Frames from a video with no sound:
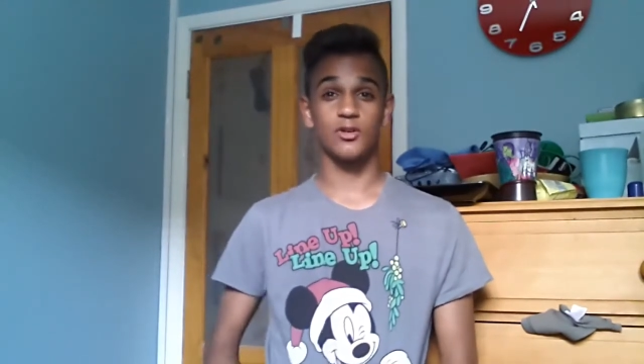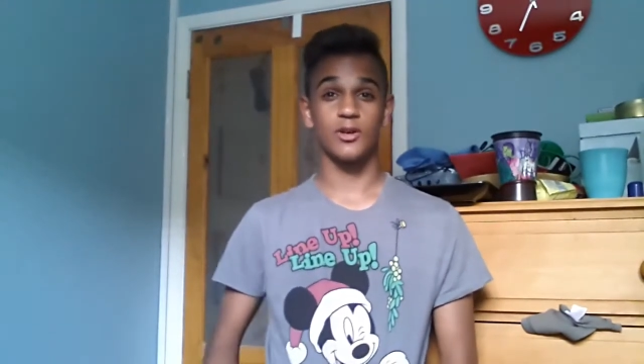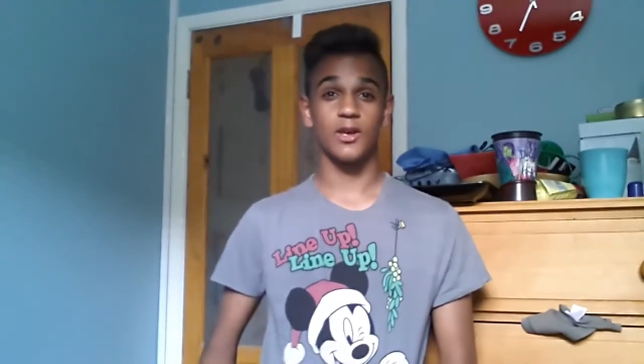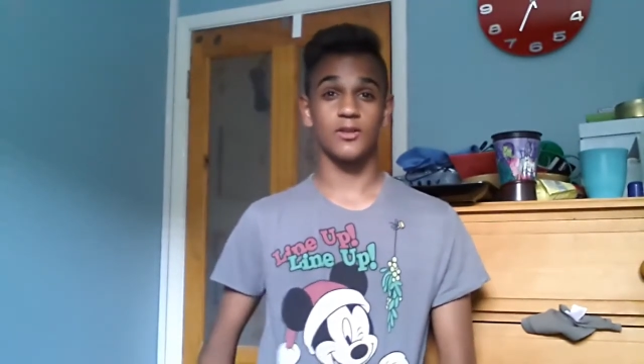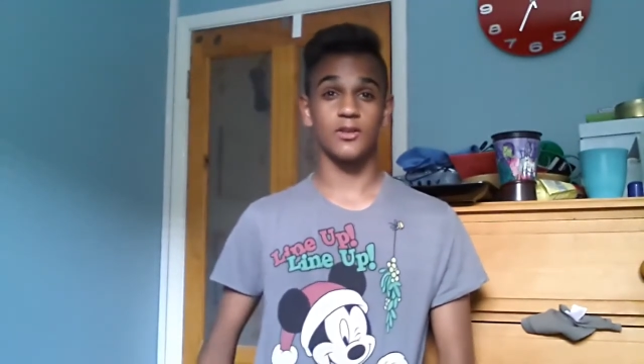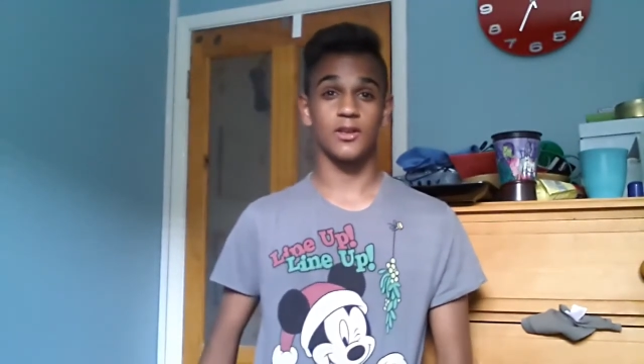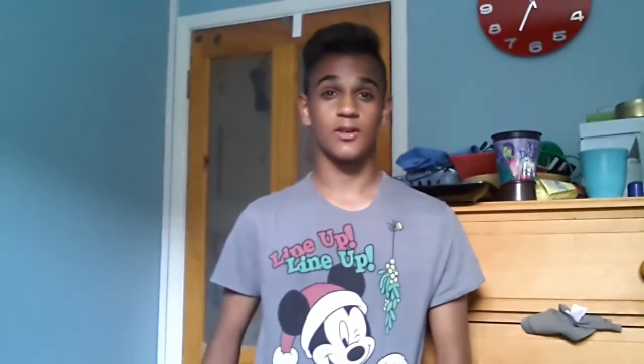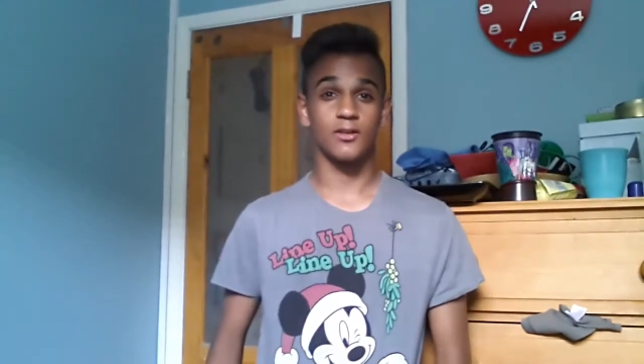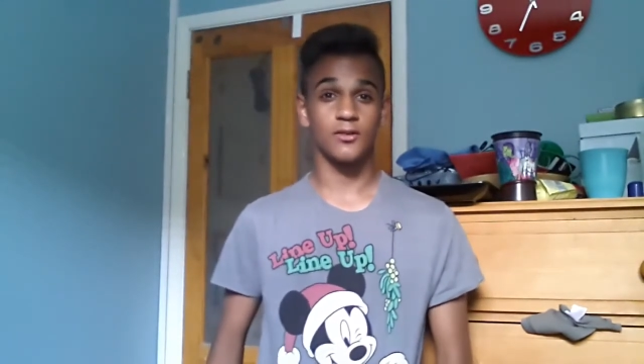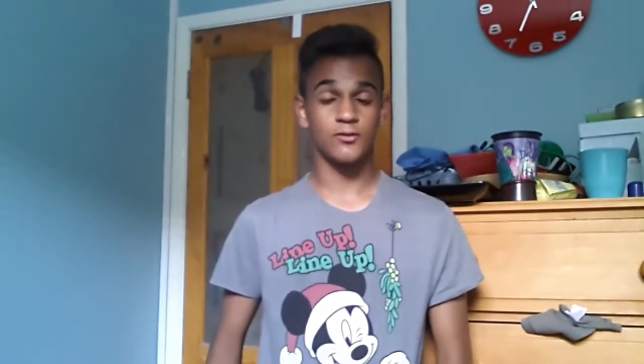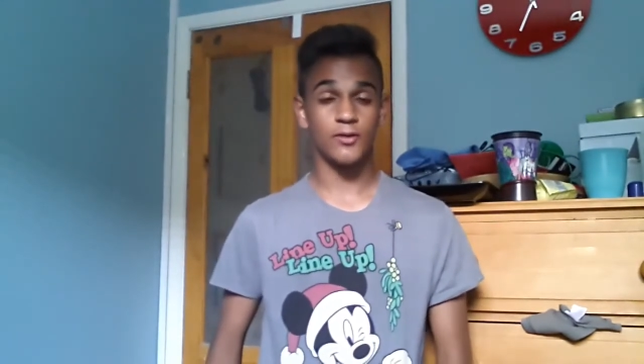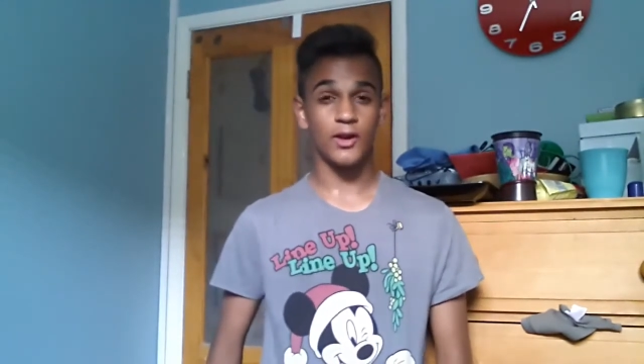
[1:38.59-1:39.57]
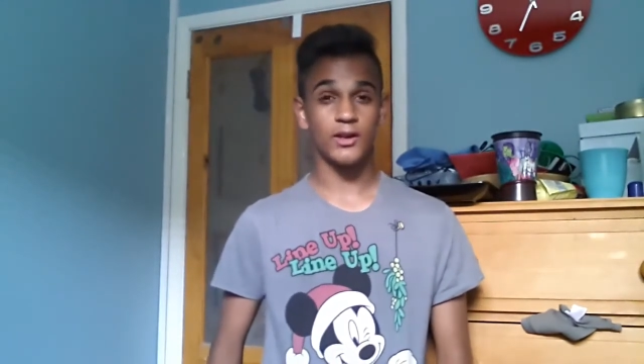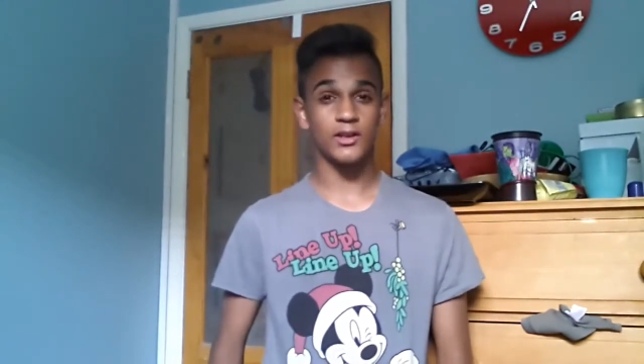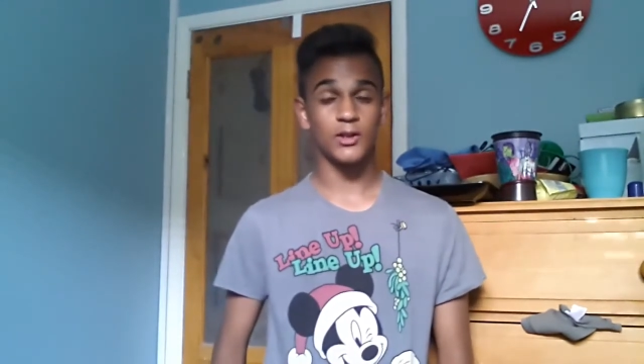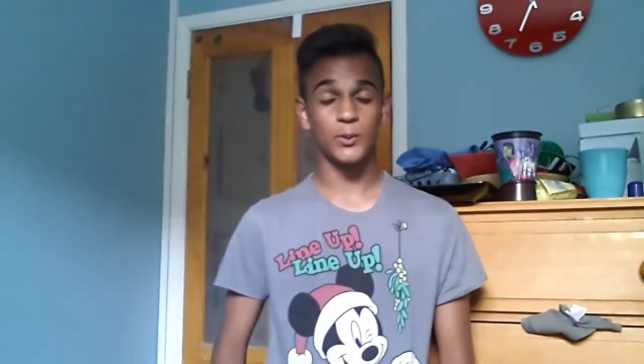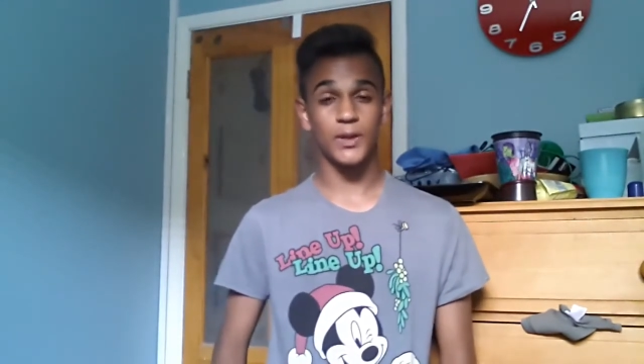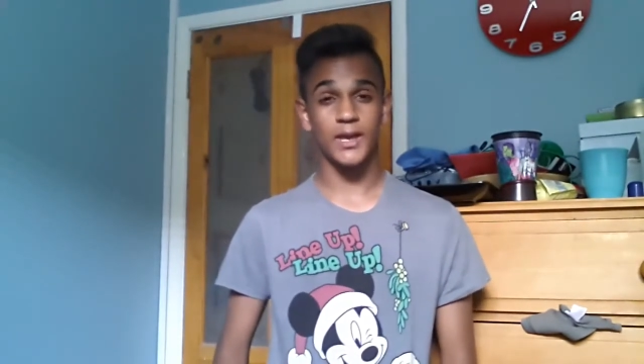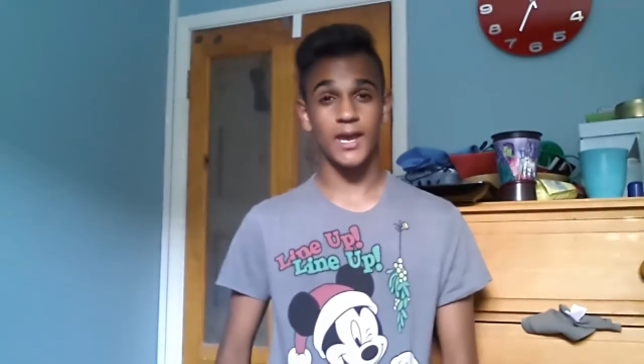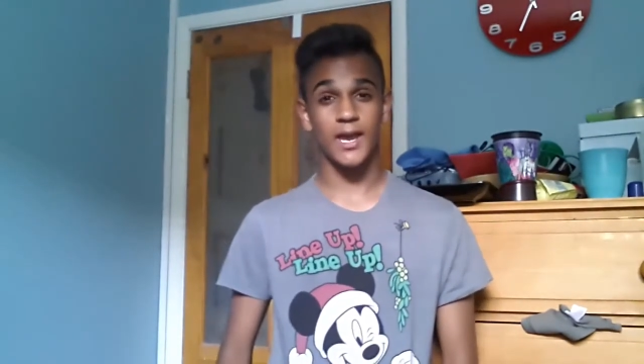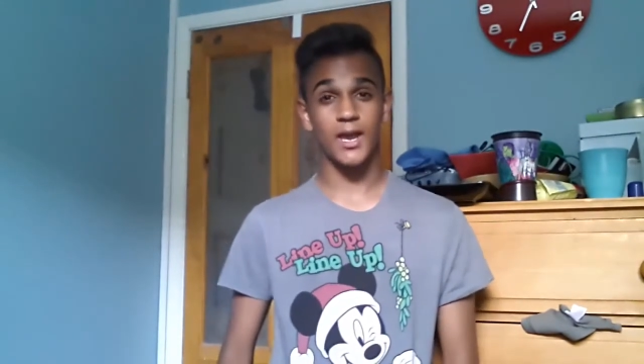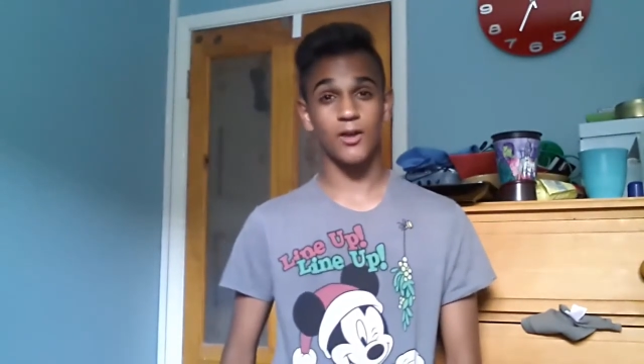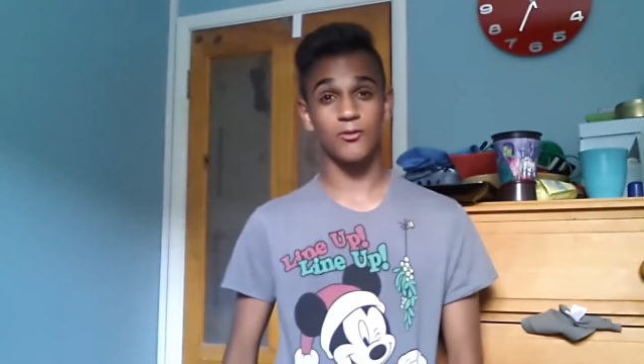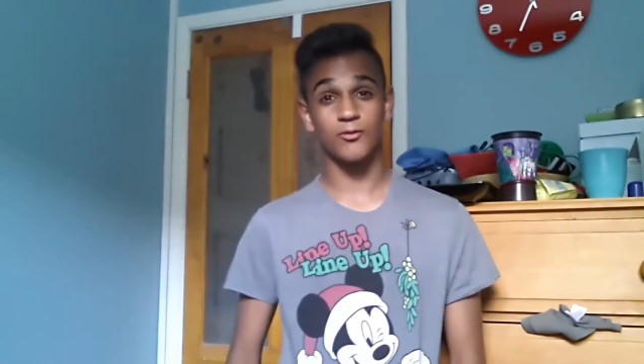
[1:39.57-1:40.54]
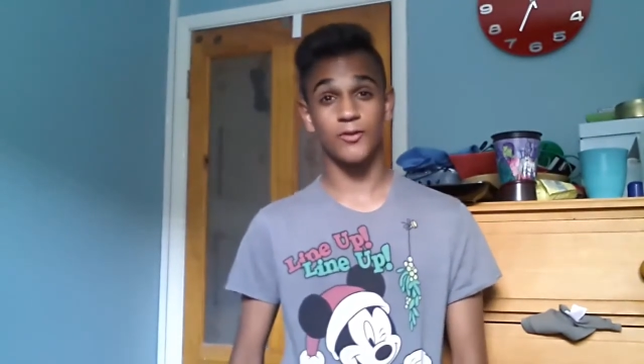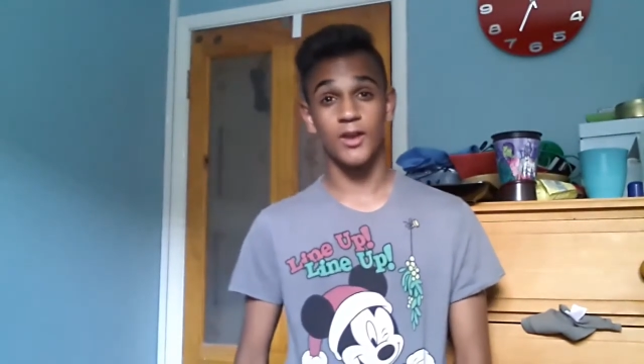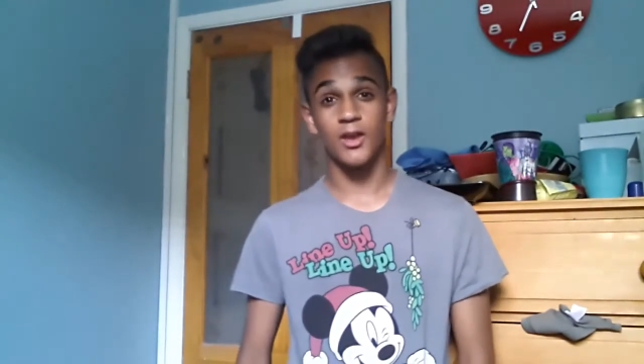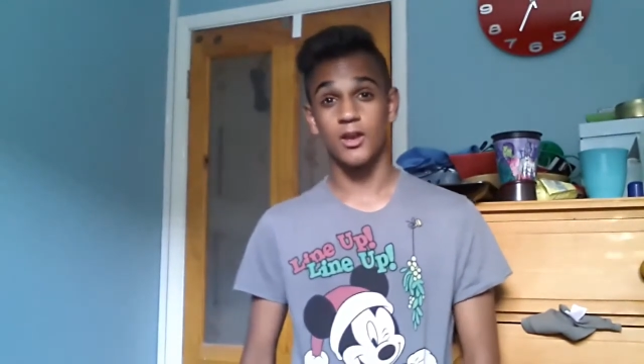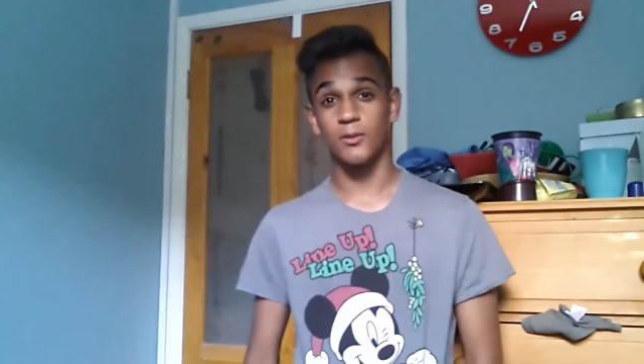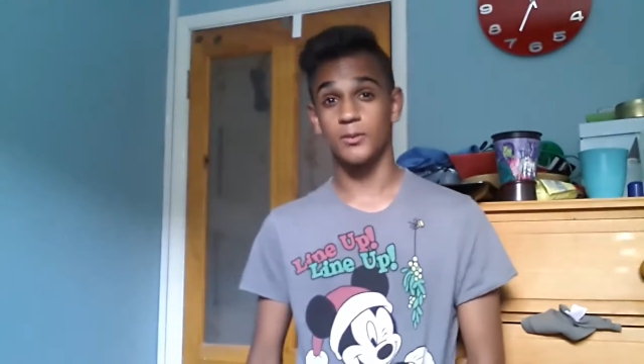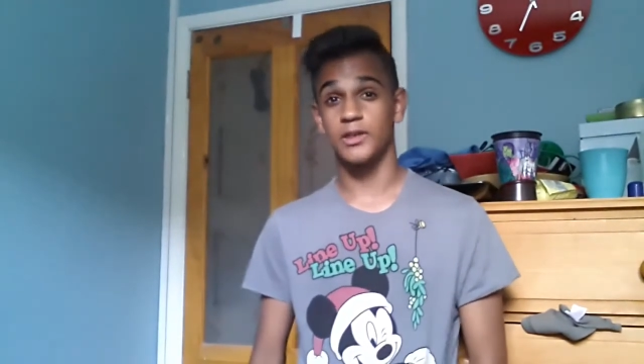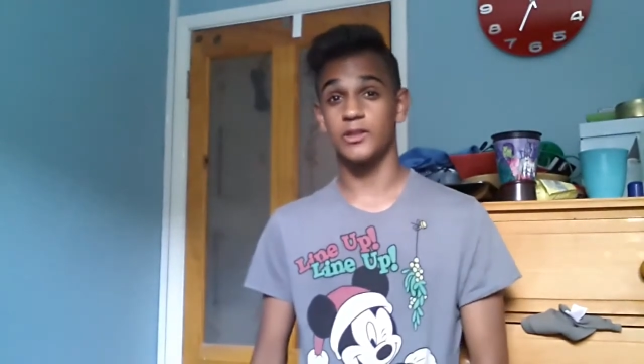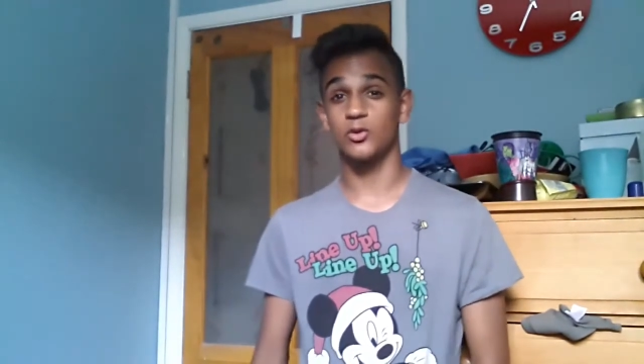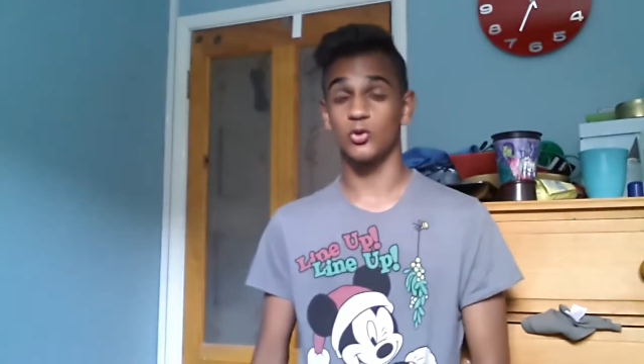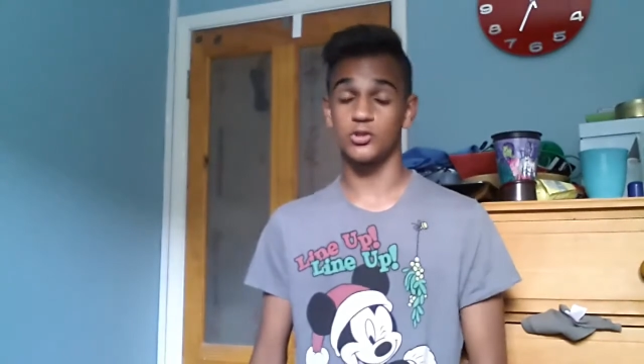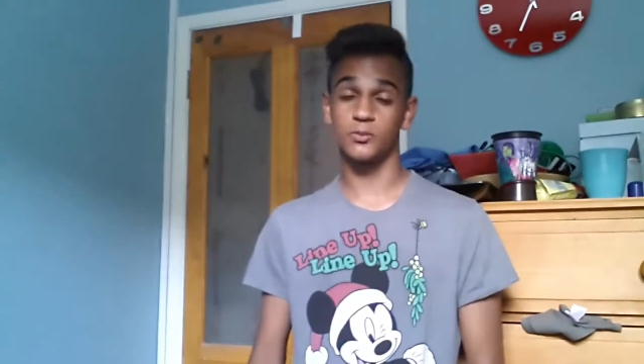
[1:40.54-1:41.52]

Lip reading: And then finally we have Amir Talks.